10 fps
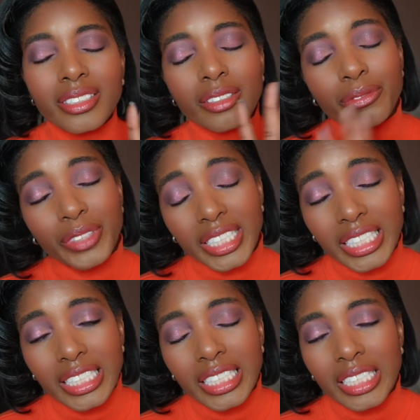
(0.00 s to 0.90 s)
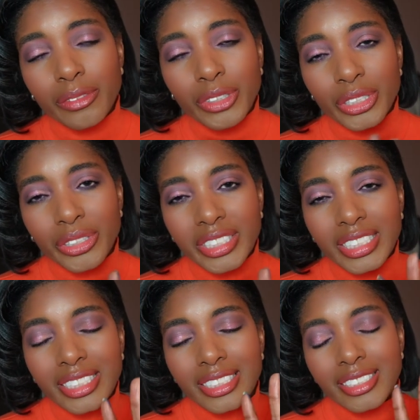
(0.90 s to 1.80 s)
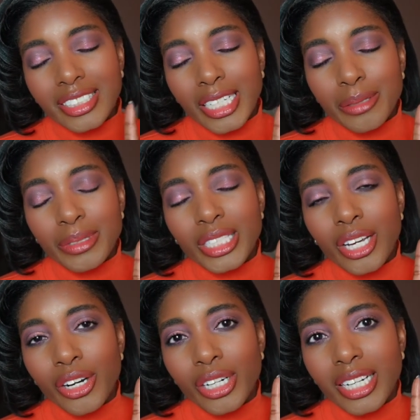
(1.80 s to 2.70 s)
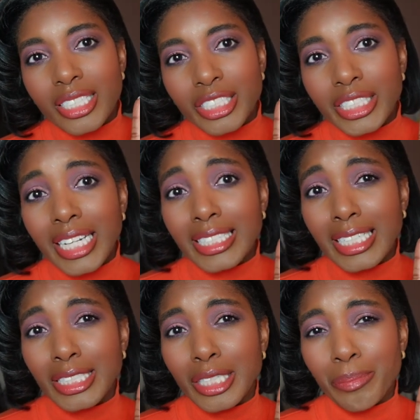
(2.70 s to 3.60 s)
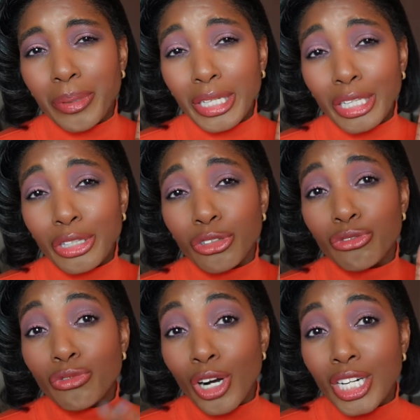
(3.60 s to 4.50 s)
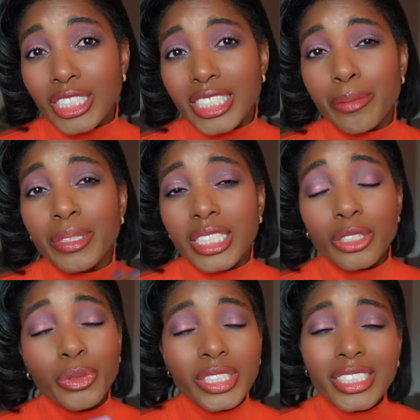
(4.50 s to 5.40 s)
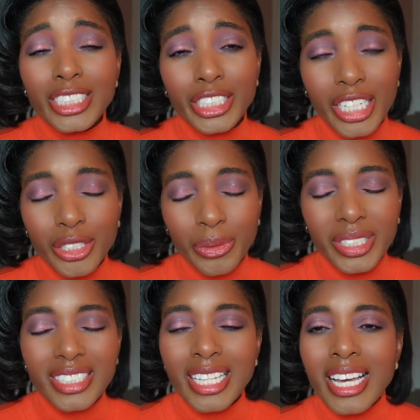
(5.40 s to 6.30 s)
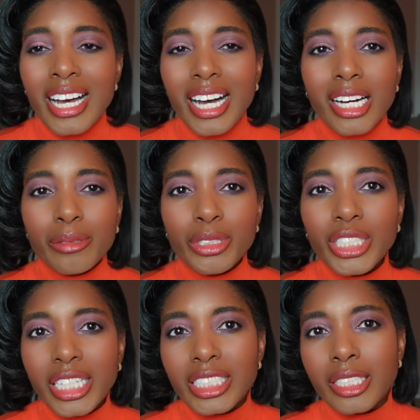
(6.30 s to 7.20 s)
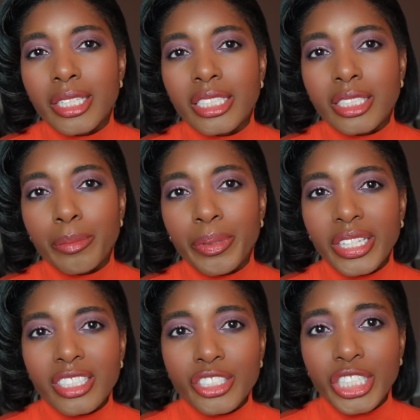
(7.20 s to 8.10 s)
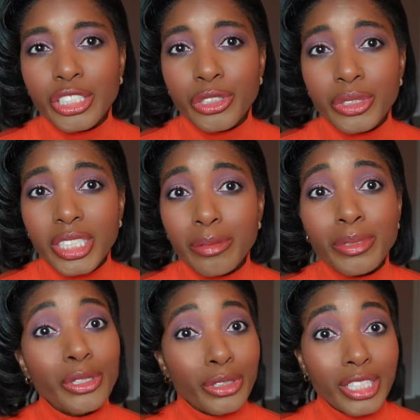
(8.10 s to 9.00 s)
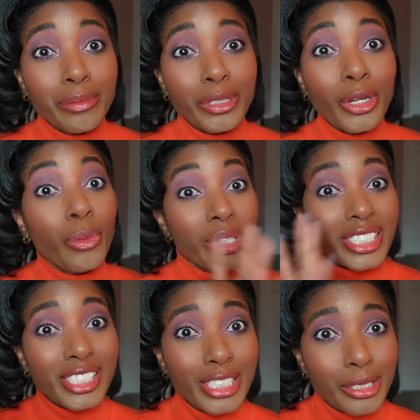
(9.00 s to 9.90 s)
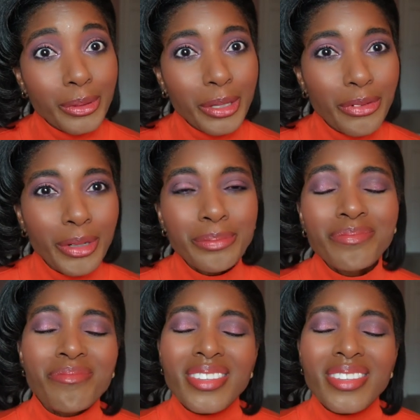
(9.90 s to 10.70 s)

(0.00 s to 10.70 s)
Victoria James, she actually ended up picking the wrong shade, because we're like shade twins. She actually ended up picking a shade too deep, so let me know what to steer away from.